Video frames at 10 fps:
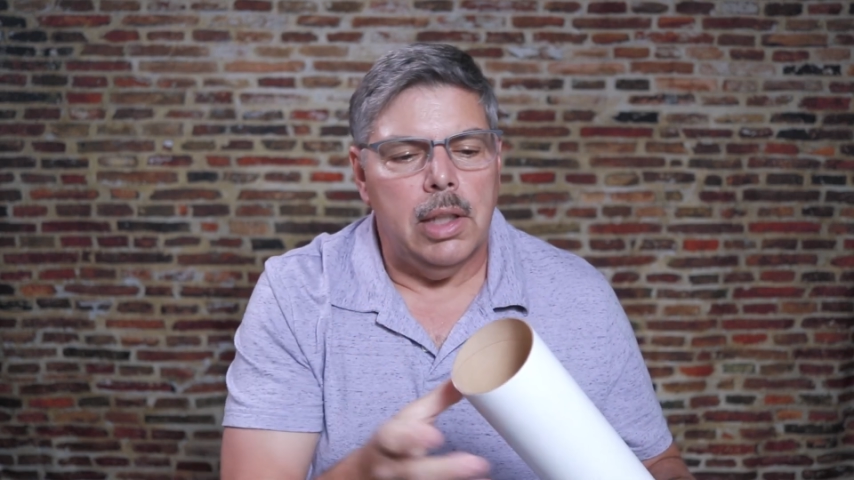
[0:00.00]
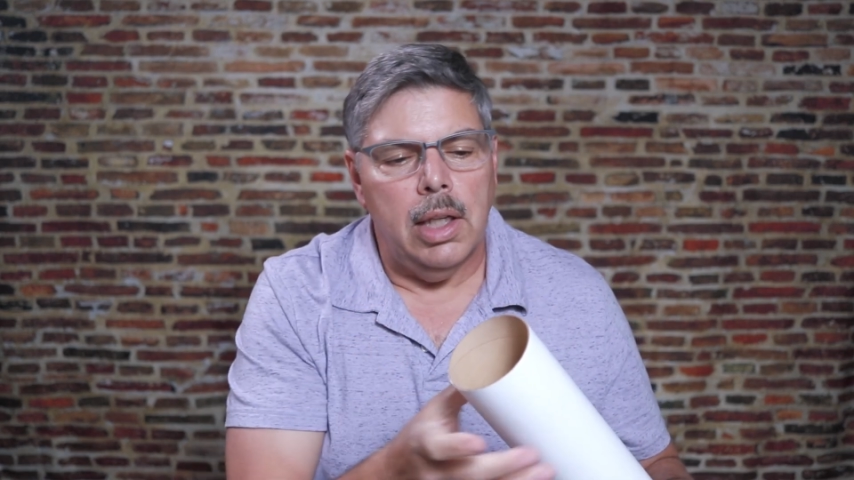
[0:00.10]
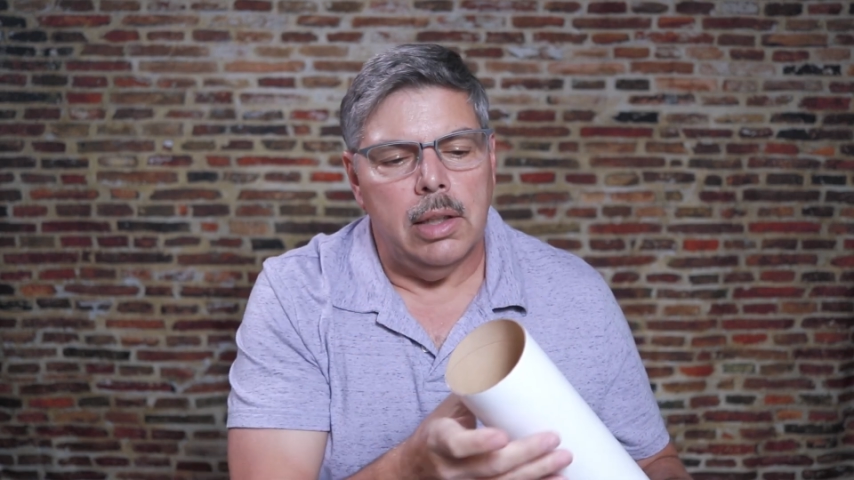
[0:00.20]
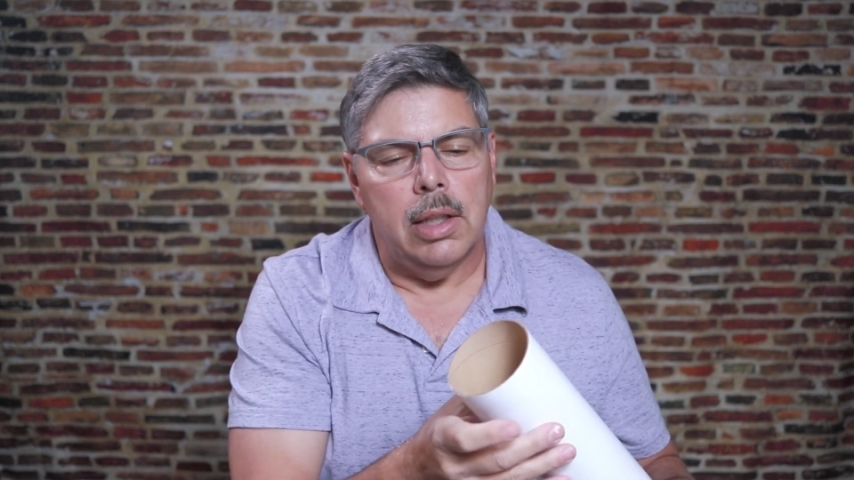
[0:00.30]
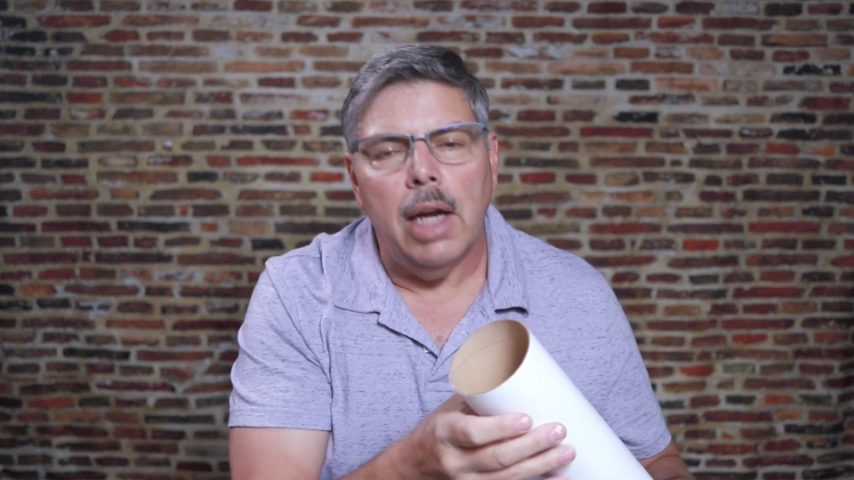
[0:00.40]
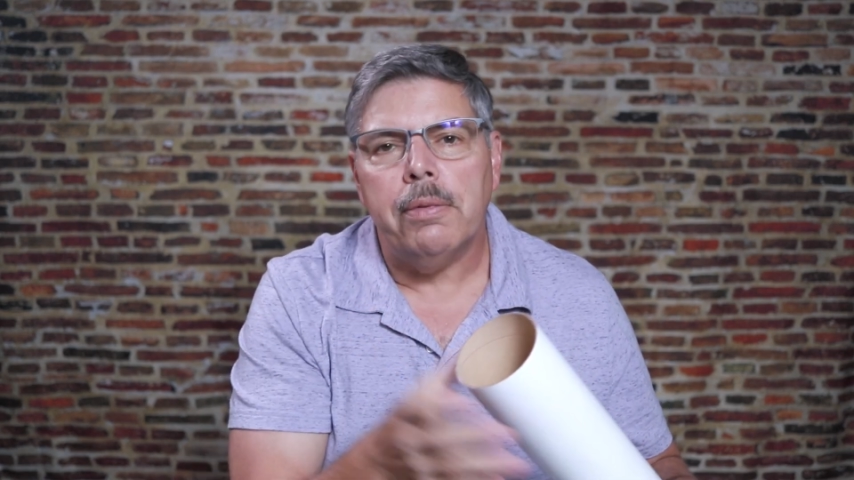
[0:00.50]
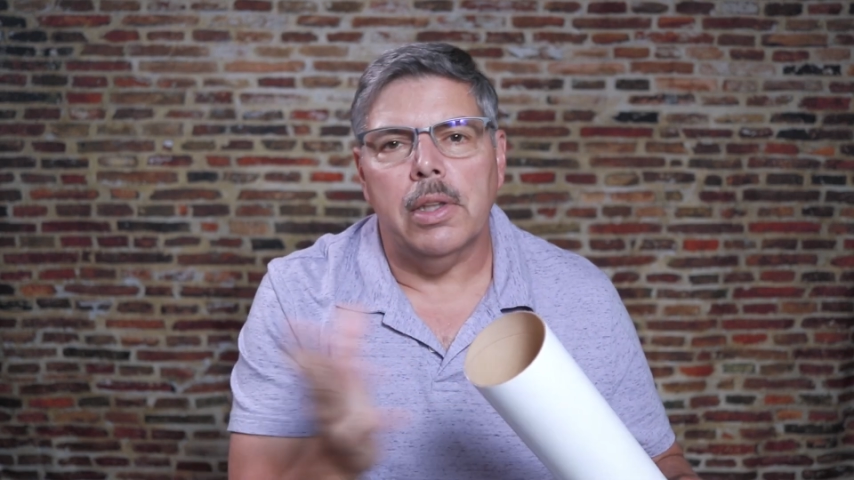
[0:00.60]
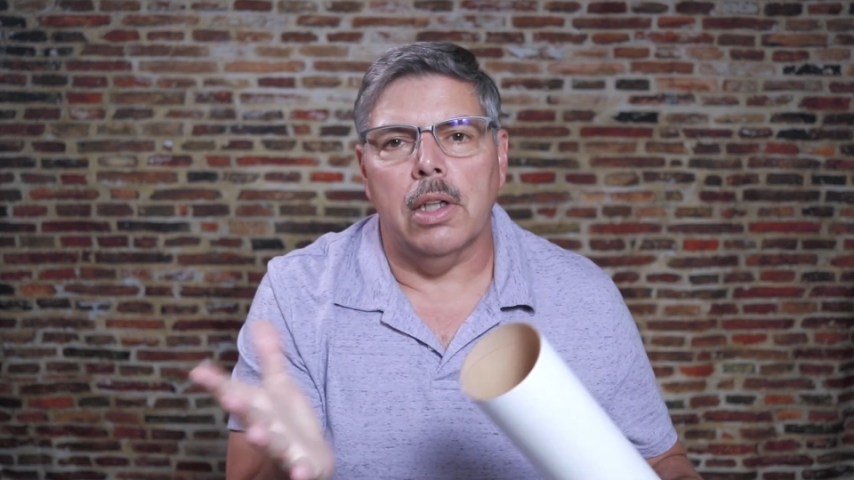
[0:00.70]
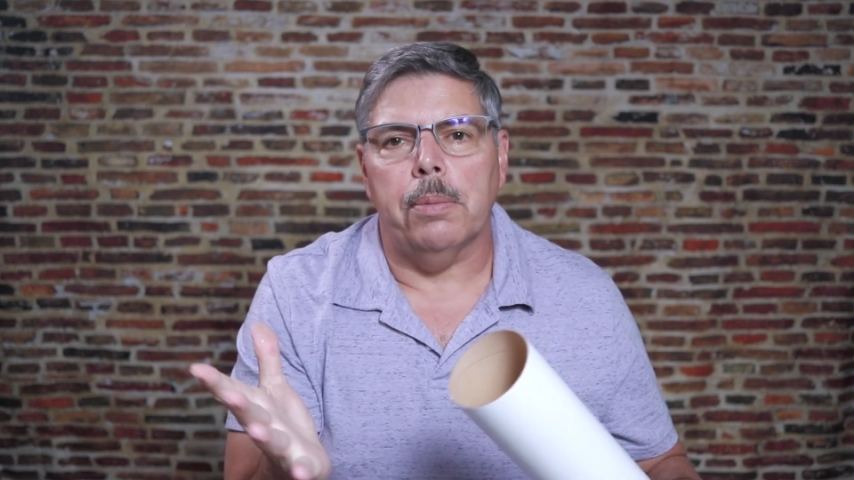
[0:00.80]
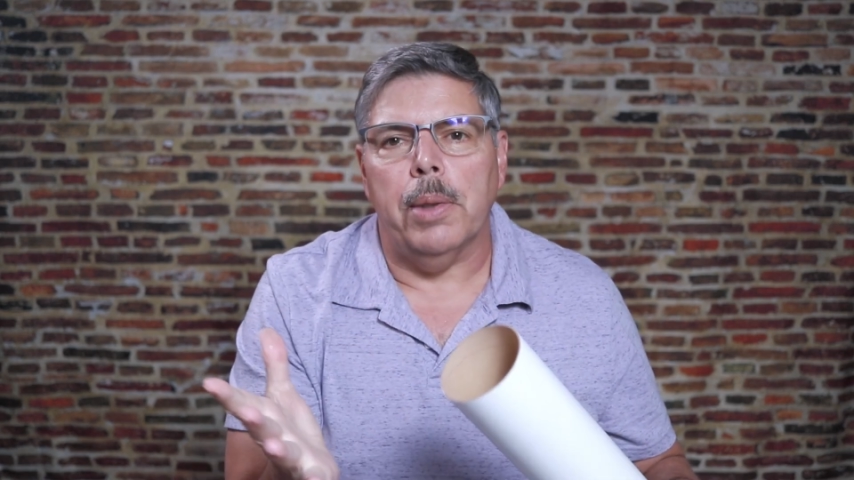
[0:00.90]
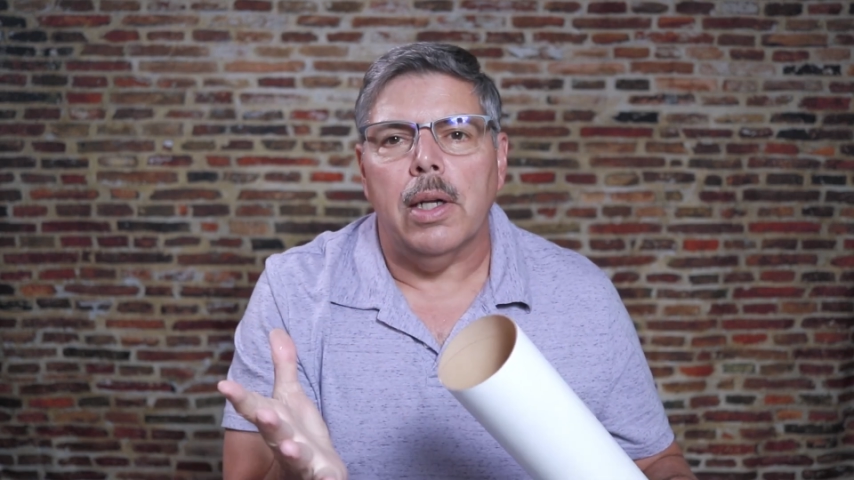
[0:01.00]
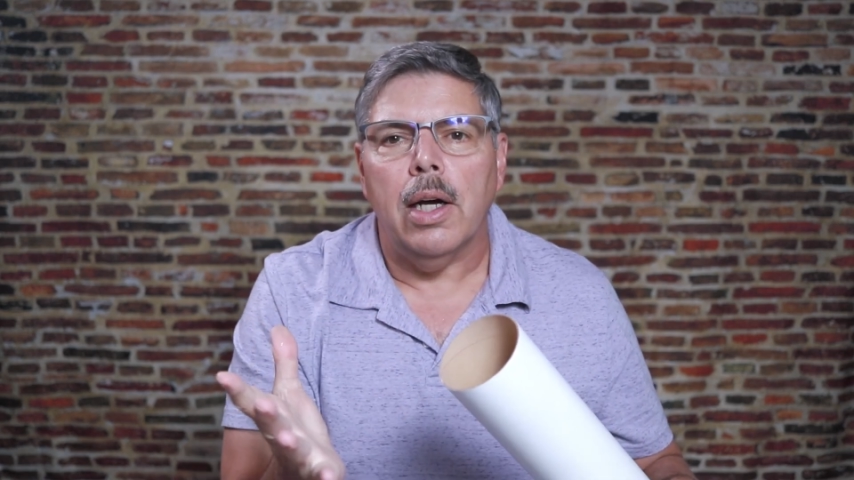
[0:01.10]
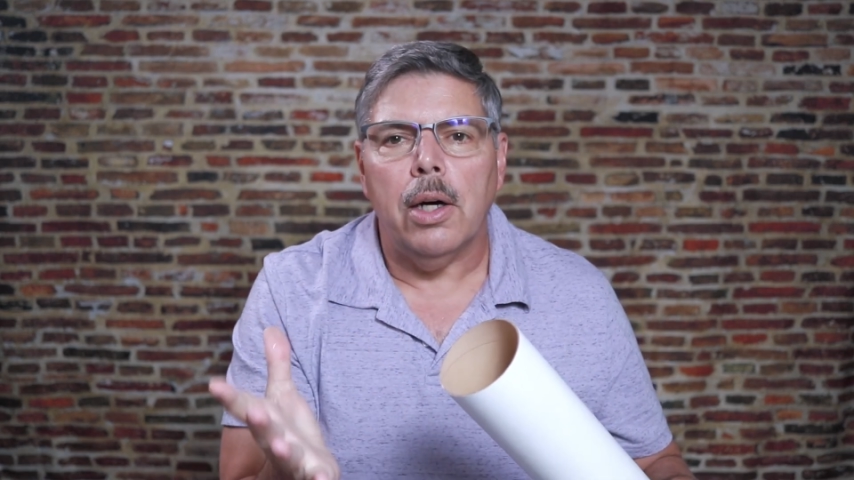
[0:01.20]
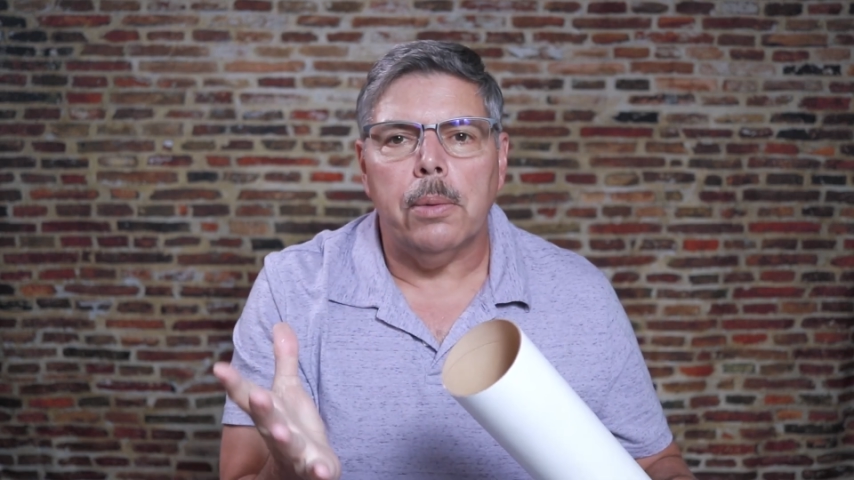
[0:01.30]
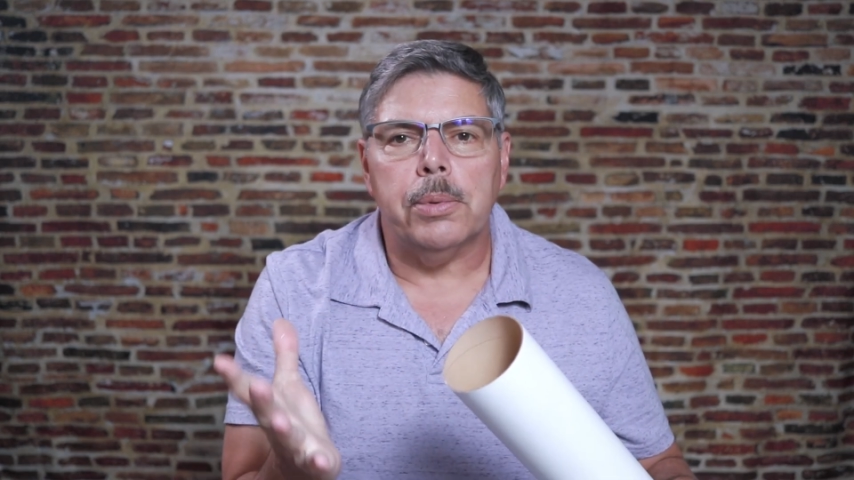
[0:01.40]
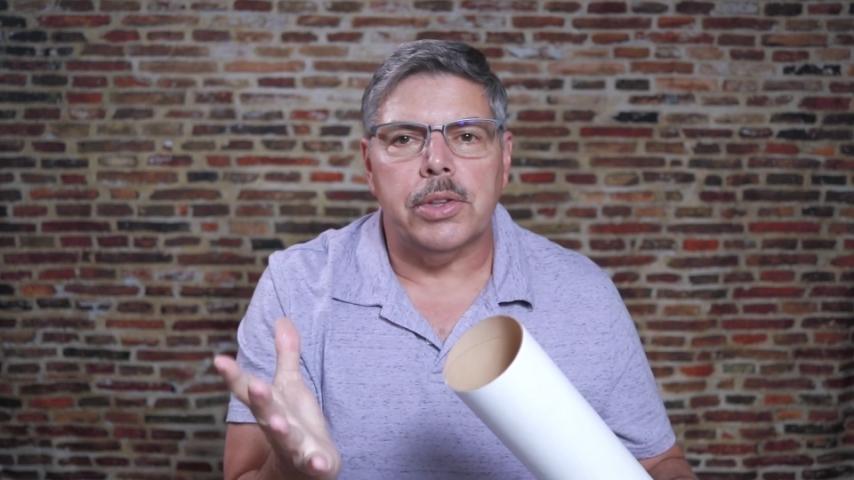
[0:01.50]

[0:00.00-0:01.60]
and every little bit helps.